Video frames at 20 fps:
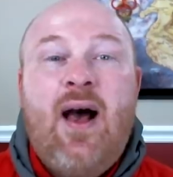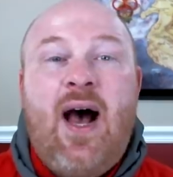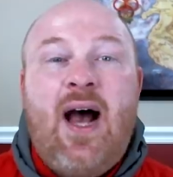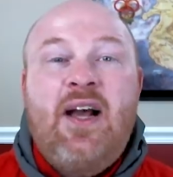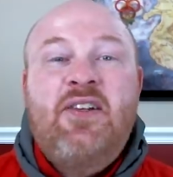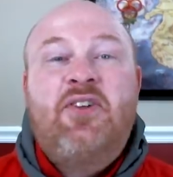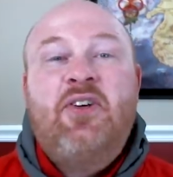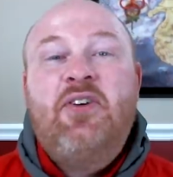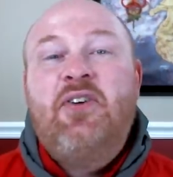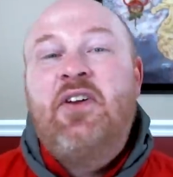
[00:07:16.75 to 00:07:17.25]
I
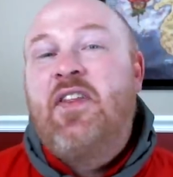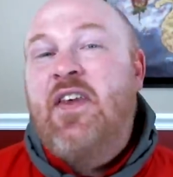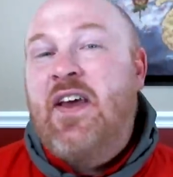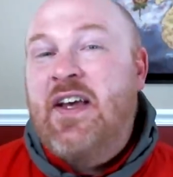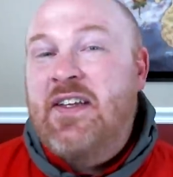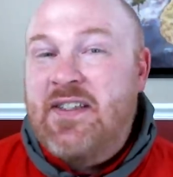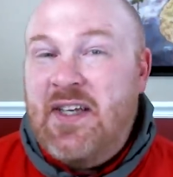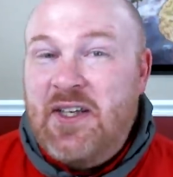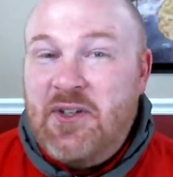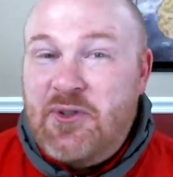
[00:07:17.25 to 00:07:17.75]
certainly think
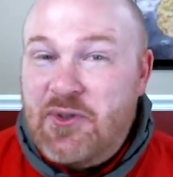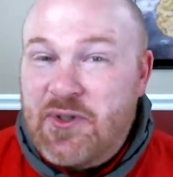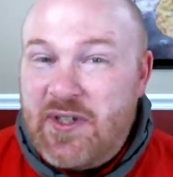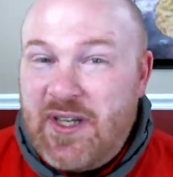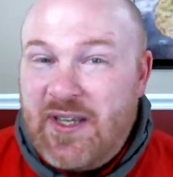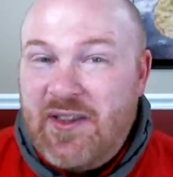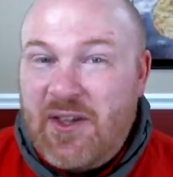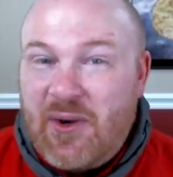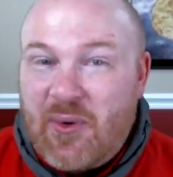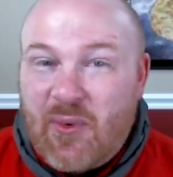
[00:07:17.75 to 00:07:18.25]
it's
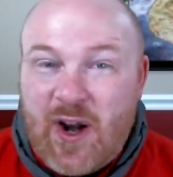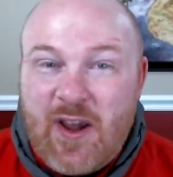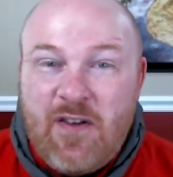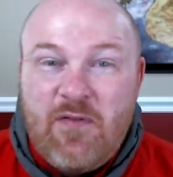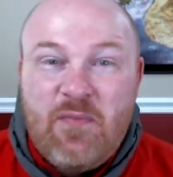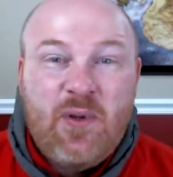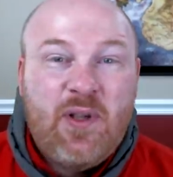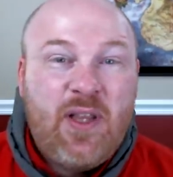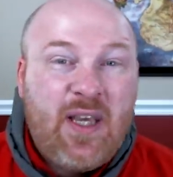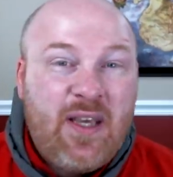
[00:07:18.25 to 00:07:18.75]
interesting that
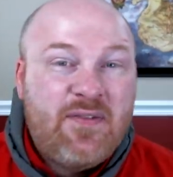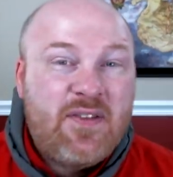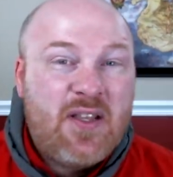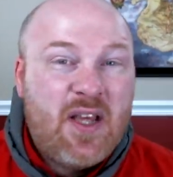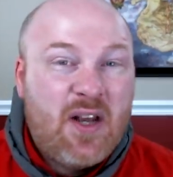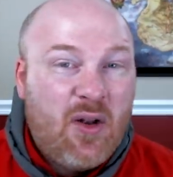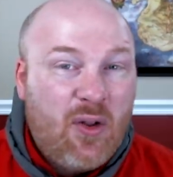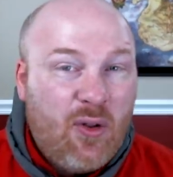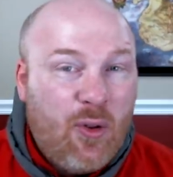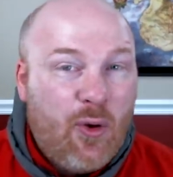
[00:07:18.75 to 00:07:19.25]
Rafe believes
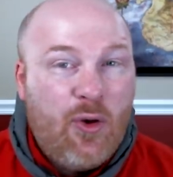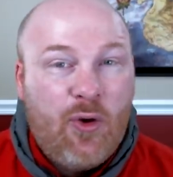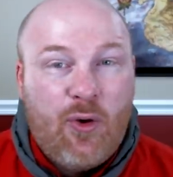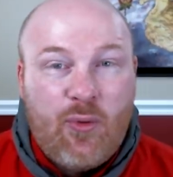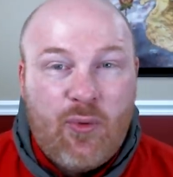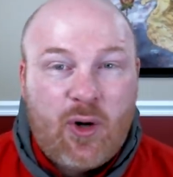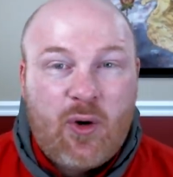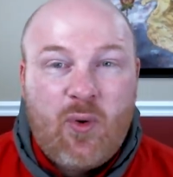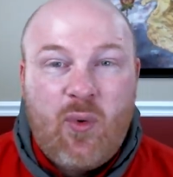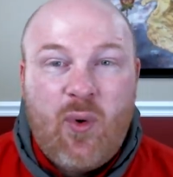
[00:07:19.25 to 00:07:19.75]
that
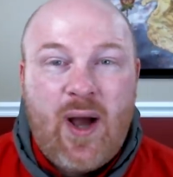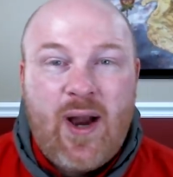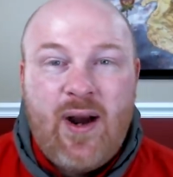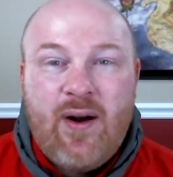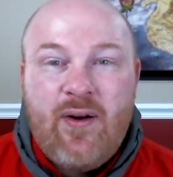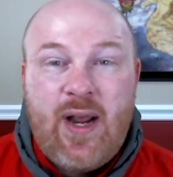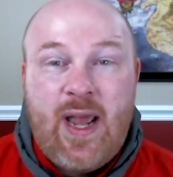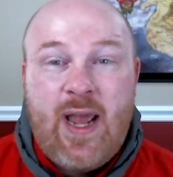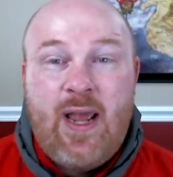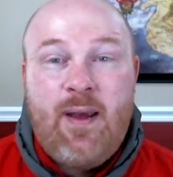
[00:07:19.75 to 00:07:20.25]
Loial
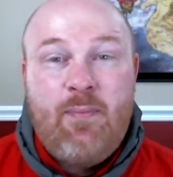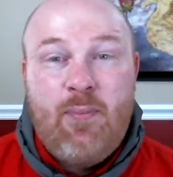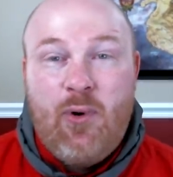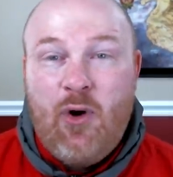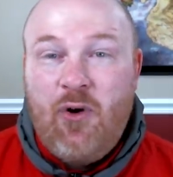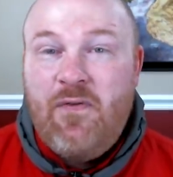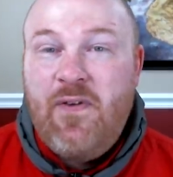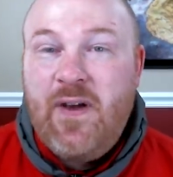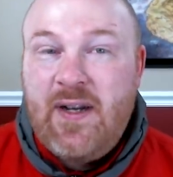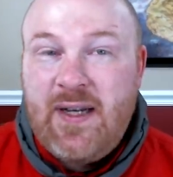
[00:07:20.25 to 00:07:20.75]
required a
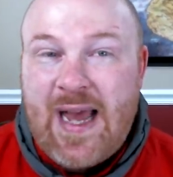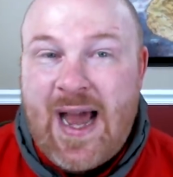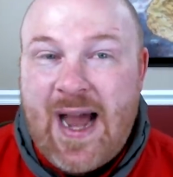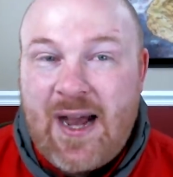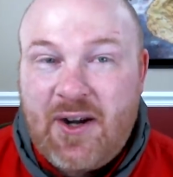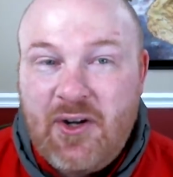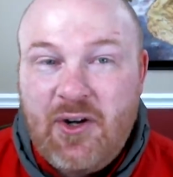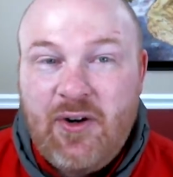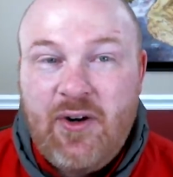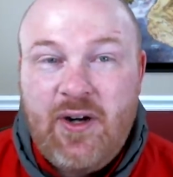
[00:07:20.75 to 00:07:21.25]
perfect
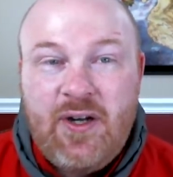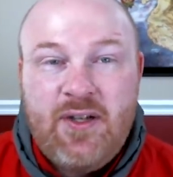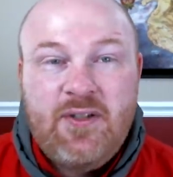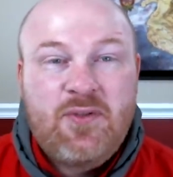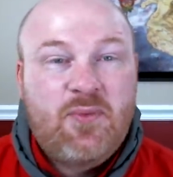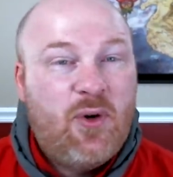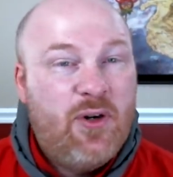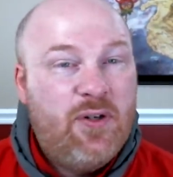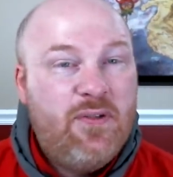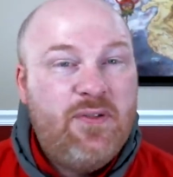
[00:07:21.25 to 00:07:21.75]
actor in his
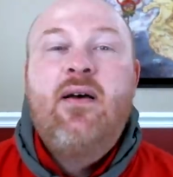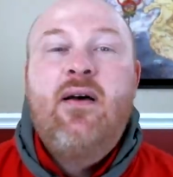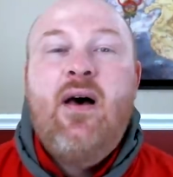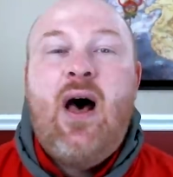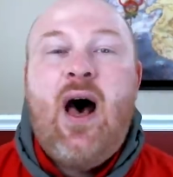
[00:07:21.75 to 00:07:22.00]
words.